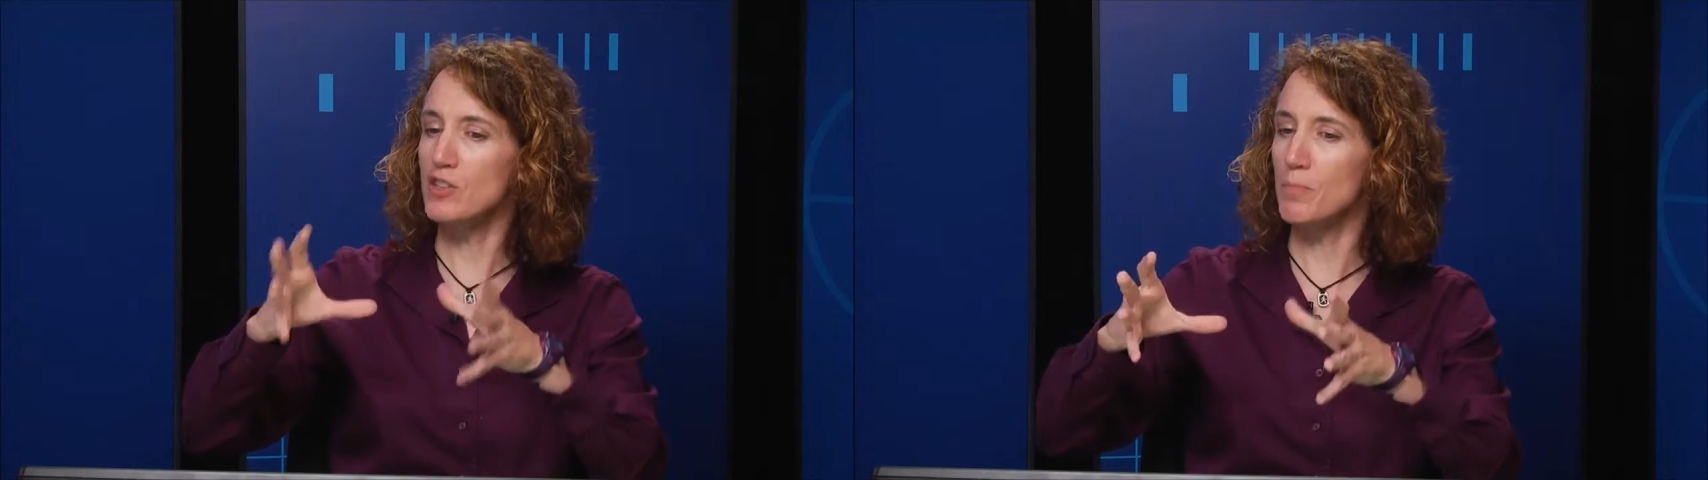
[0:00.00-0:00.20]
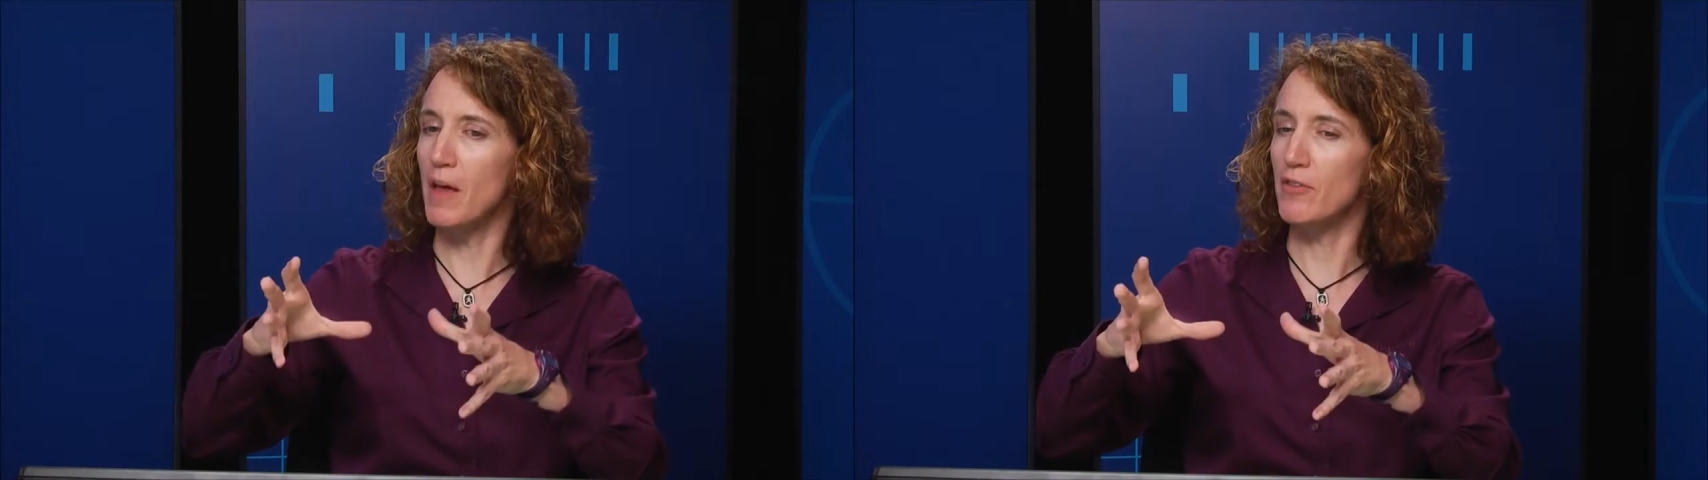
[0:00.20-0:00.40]

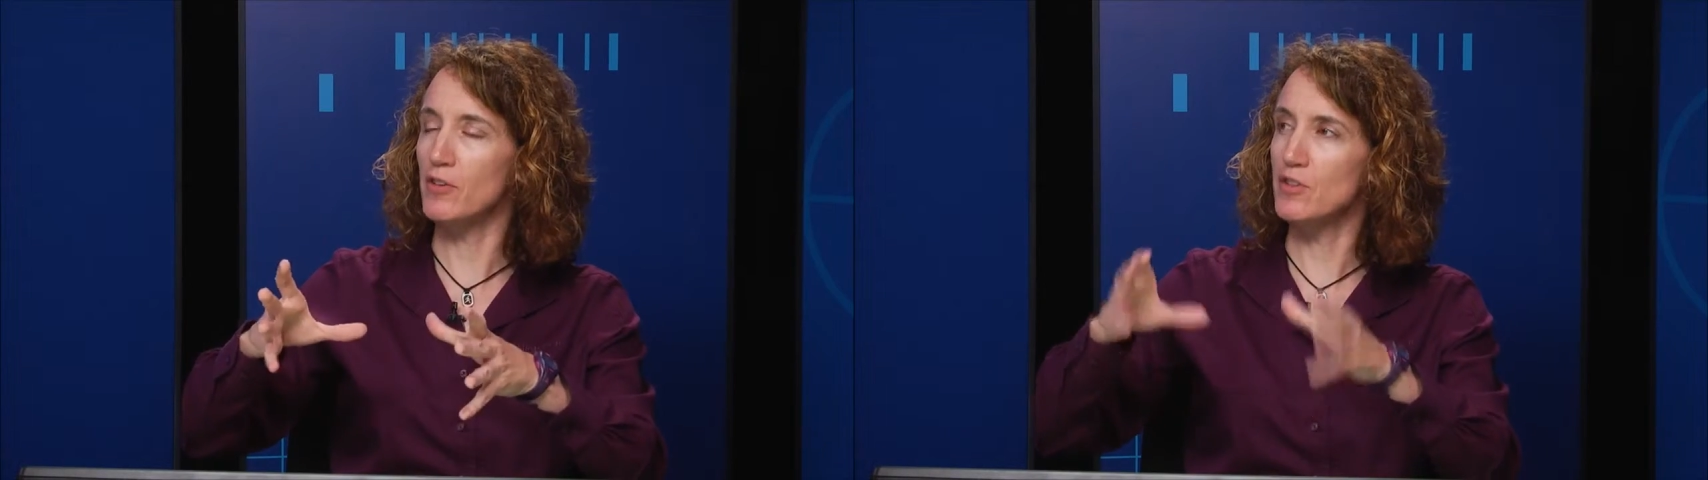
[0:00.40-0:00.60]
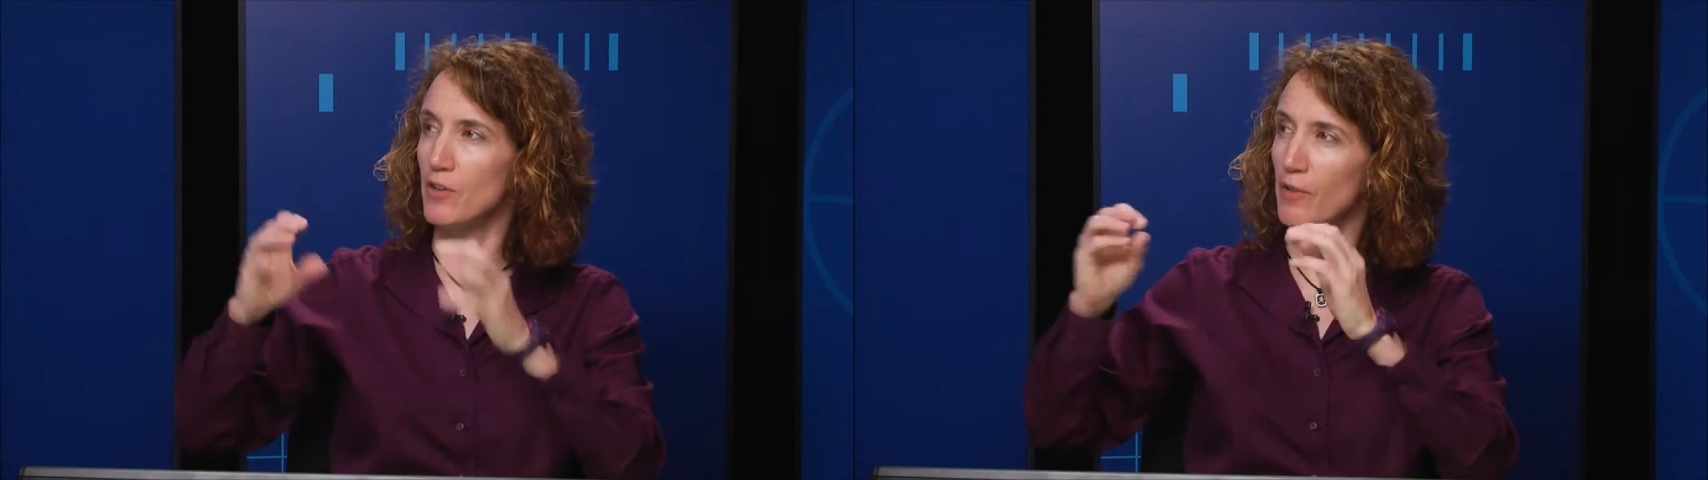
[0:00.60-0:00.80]
and
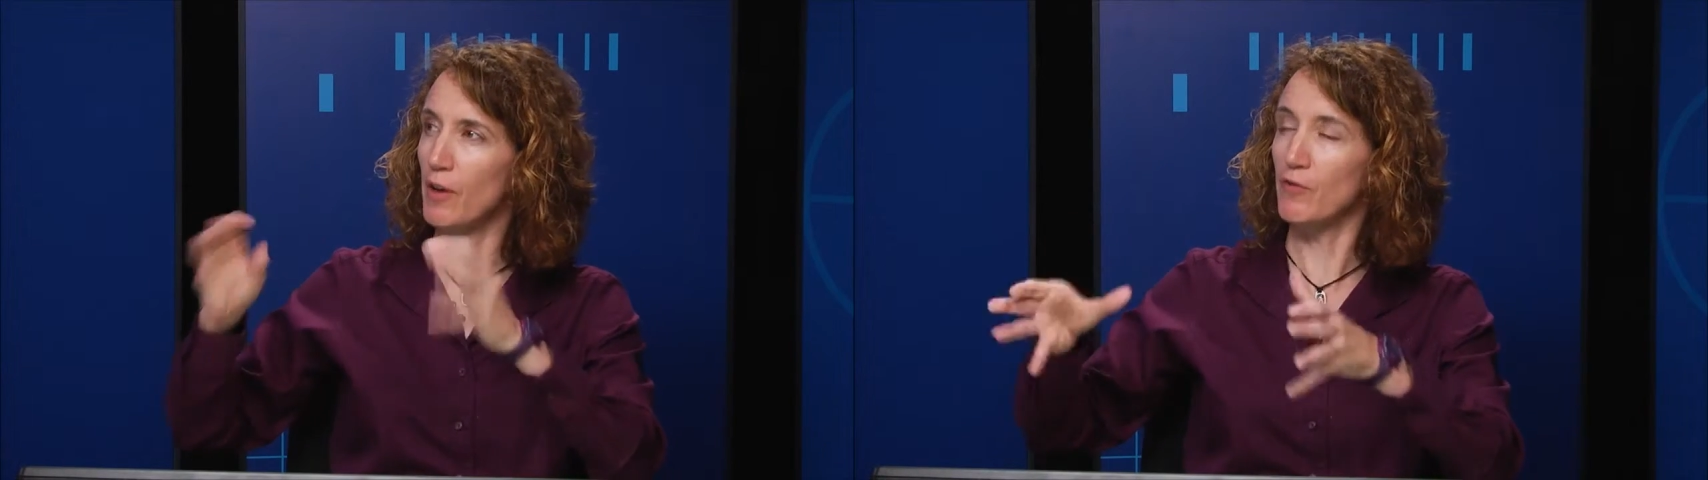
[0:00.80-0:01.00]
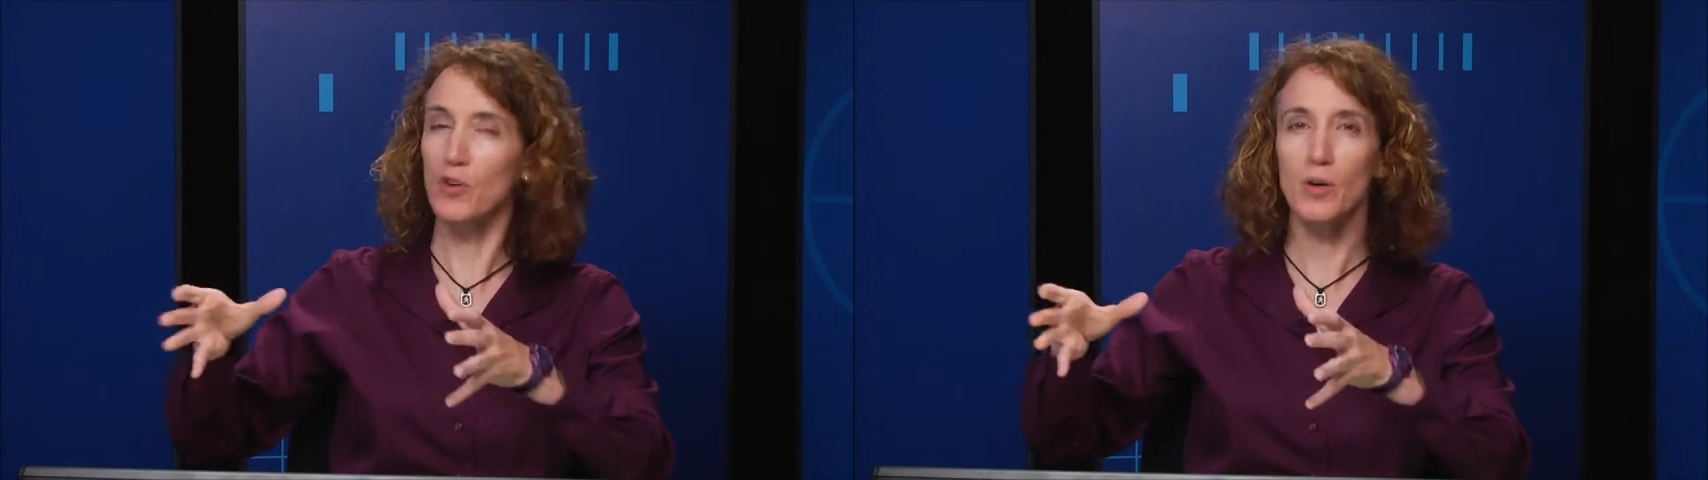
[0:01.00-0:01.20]
methods are
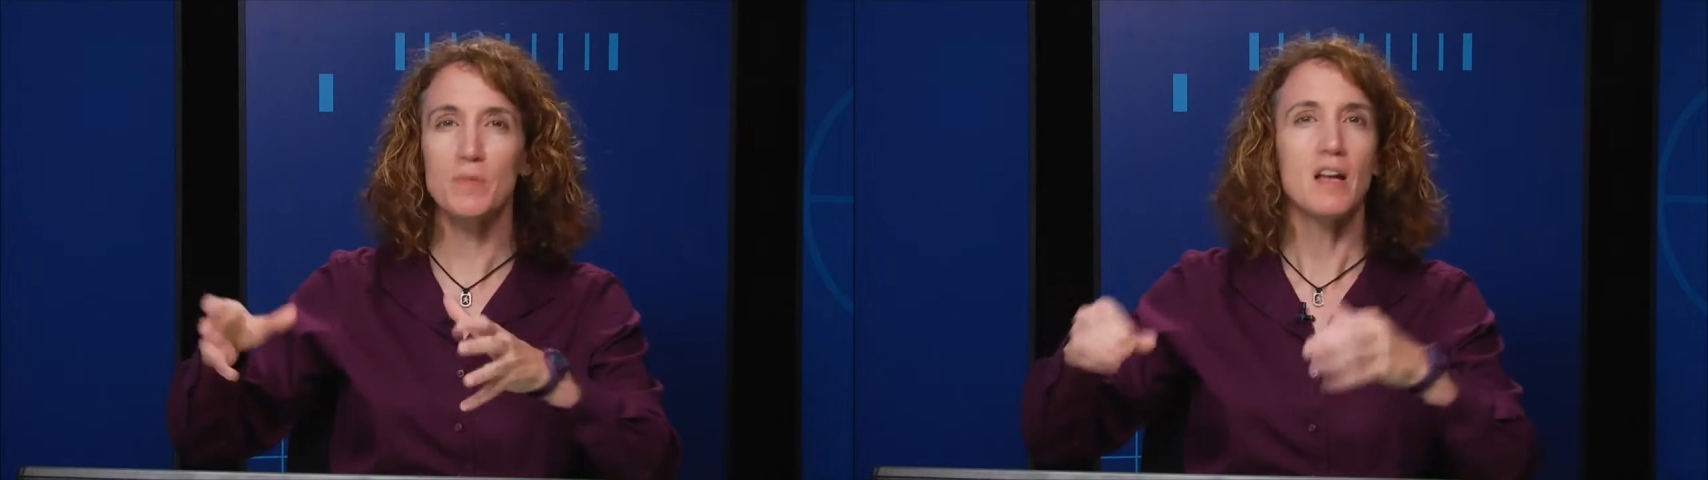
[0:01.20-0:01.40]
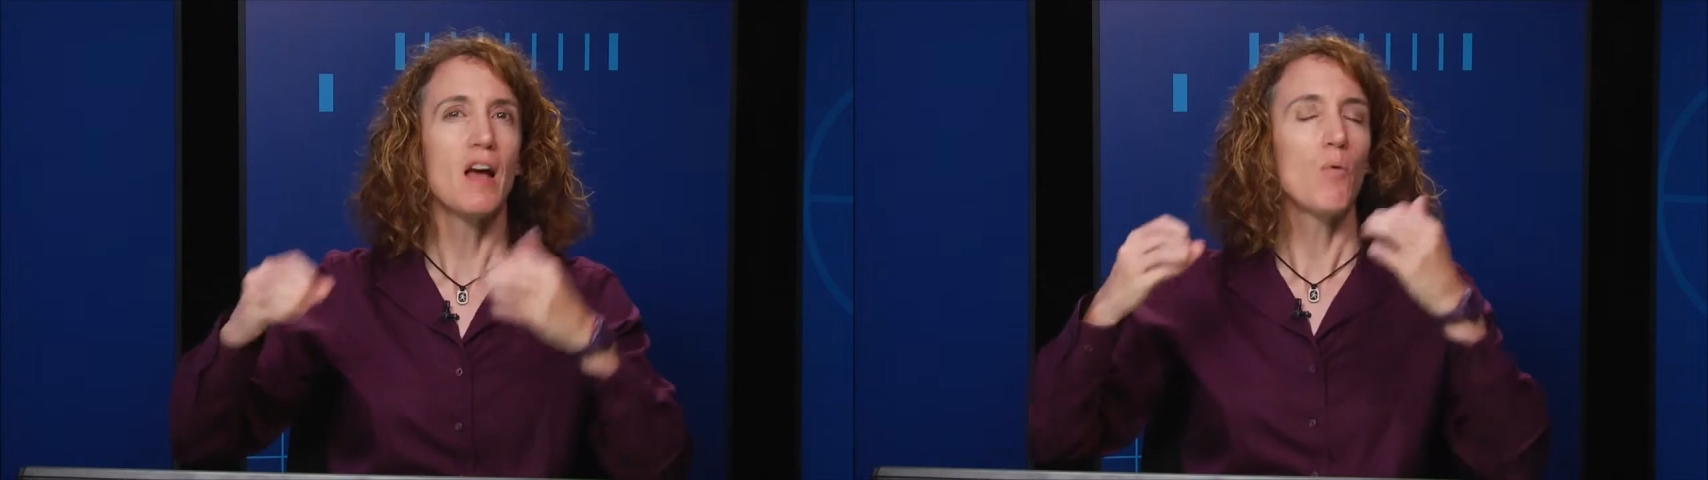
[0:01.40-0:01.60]
like verbs,